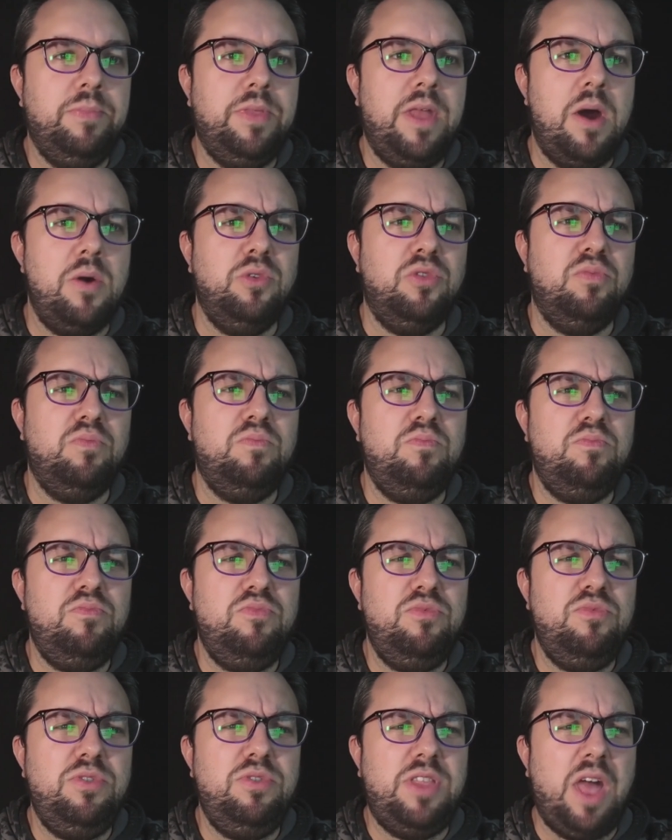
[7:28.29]
That
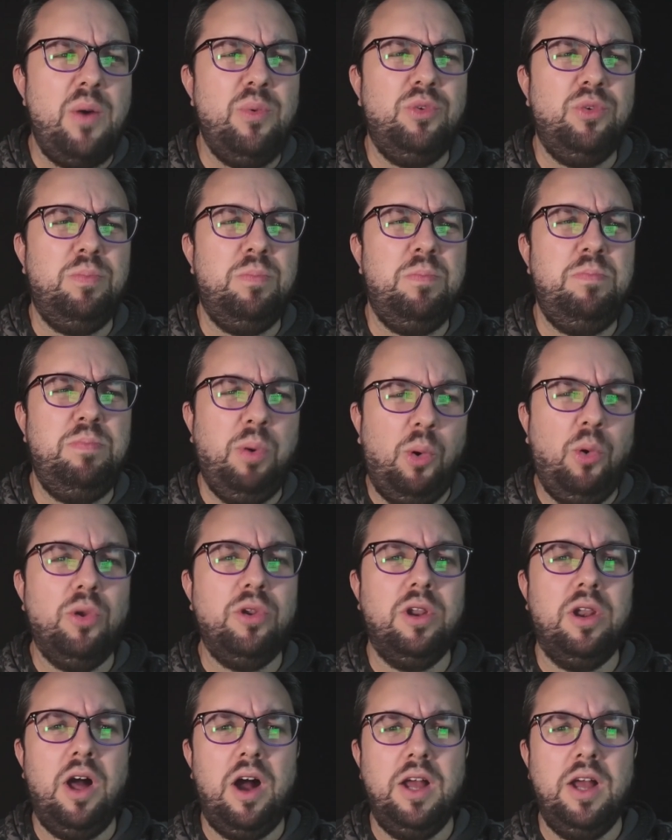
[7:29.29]
was
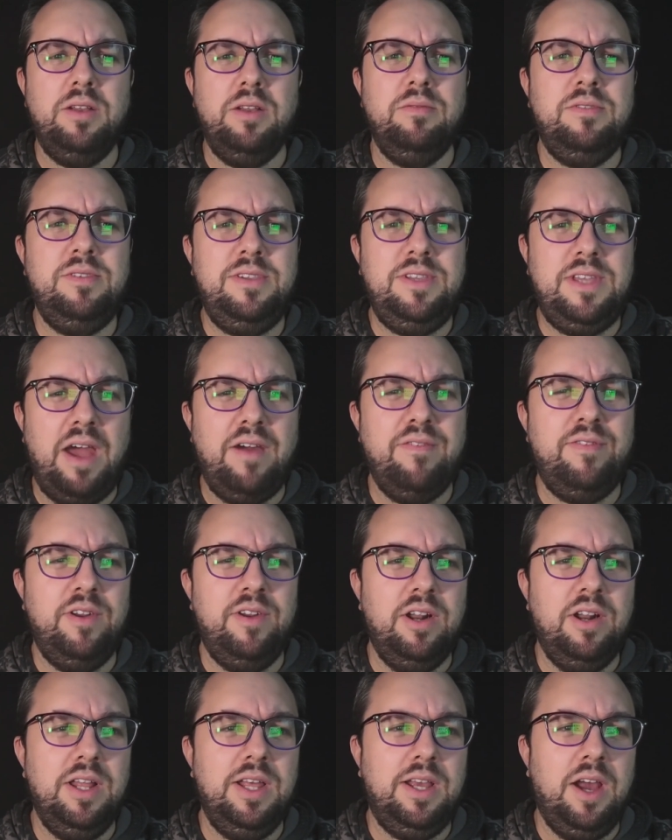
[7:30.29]
borderline,
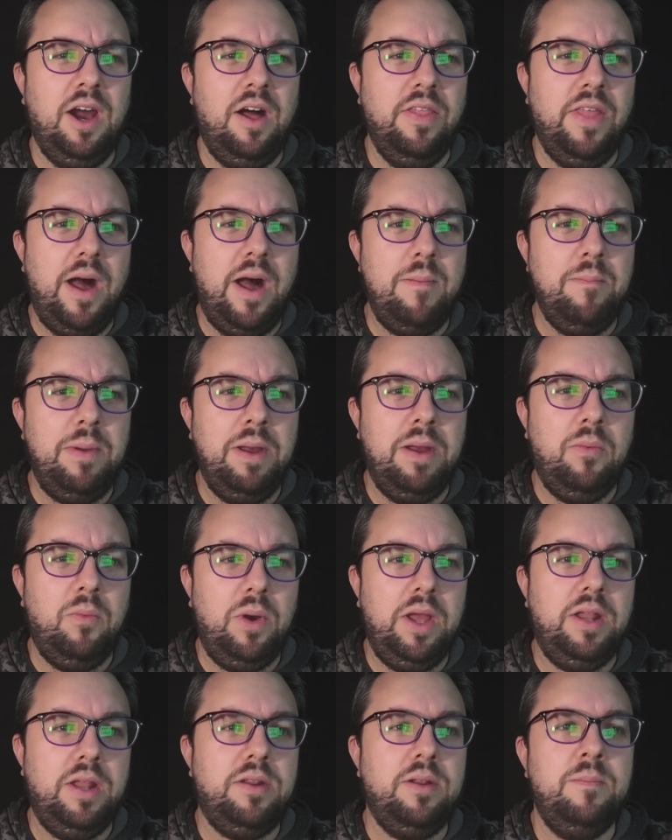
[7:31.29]
definitely cut that bit
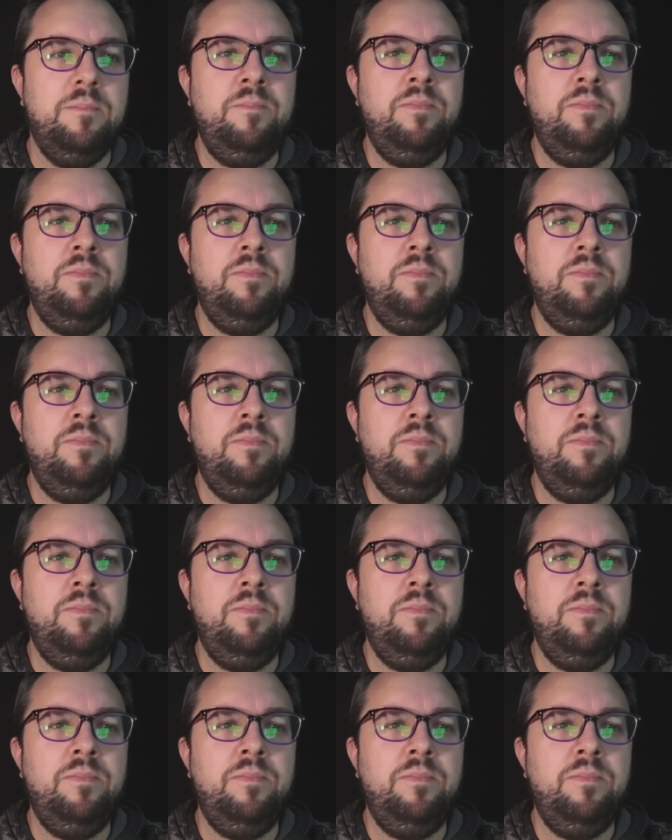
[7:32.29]
weird.